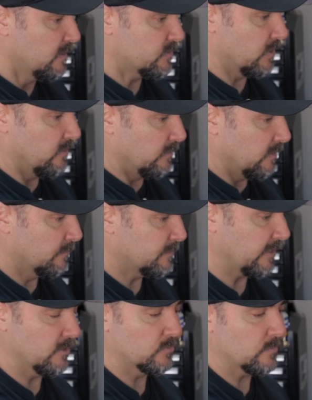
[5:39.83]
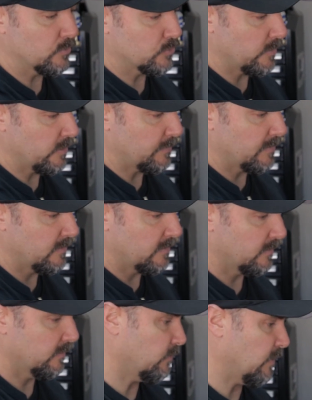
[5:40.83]
So take a little road trip,
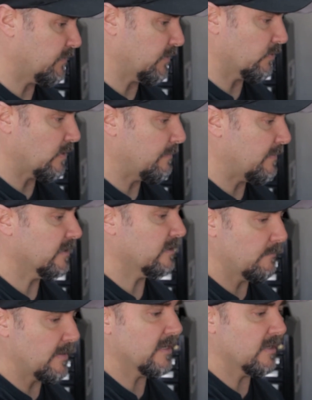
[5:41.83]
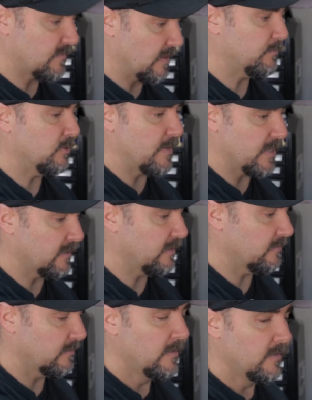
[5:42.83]
go out there and grab that, come back, get that put back
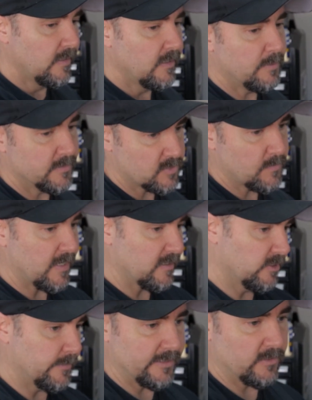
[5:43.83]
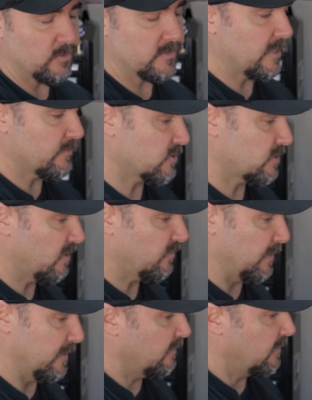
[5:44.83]
in. Puts us back a little bit on doing the other
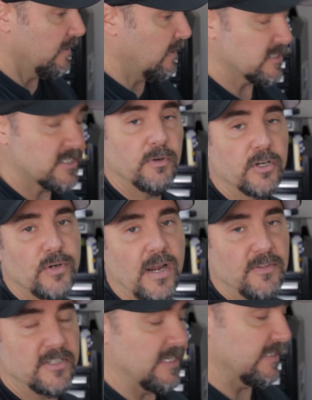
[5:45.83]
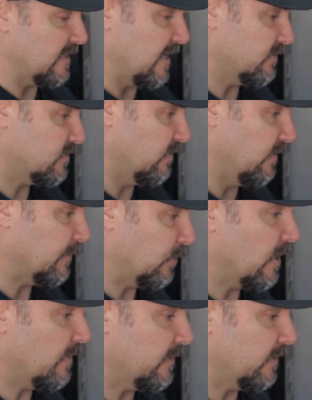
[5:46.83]
stuff, but I still want to drive this thing tonight, so I'm
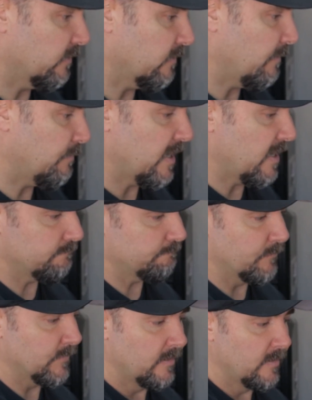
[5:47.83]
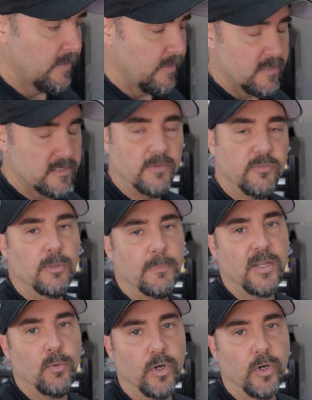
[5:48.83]
gonna go out there and grab that and see if we can make it